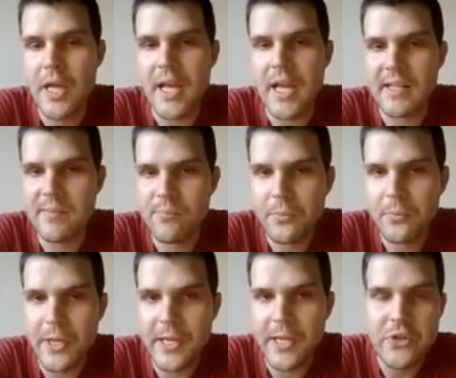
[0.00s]

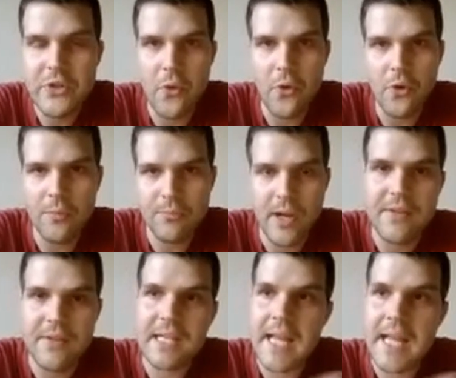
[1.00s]
expropriate all
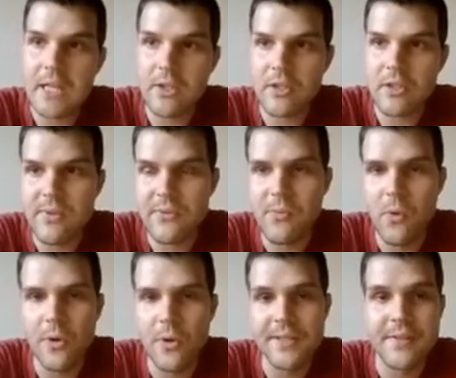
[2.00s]
private landlords with
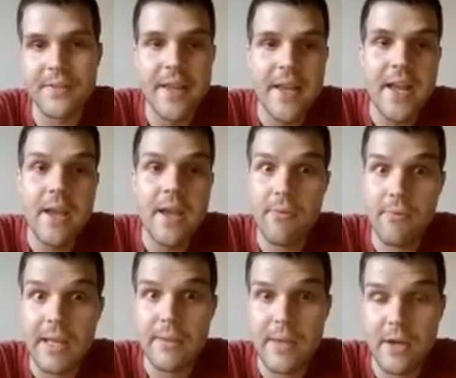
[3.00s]
more than
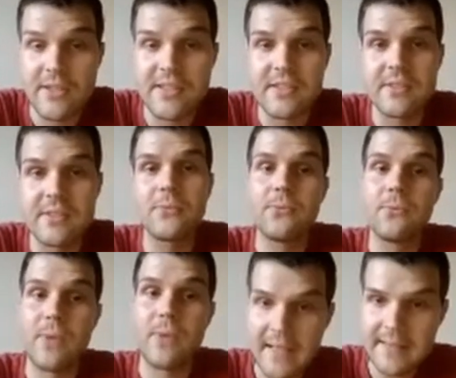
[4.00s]
3,000
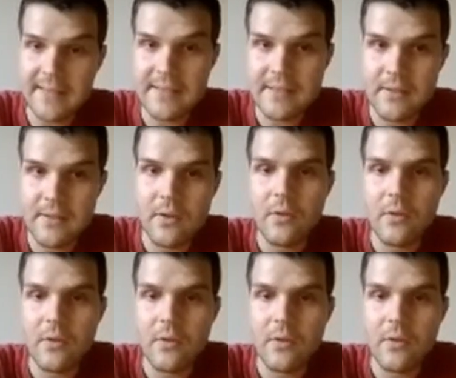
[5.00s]
flats,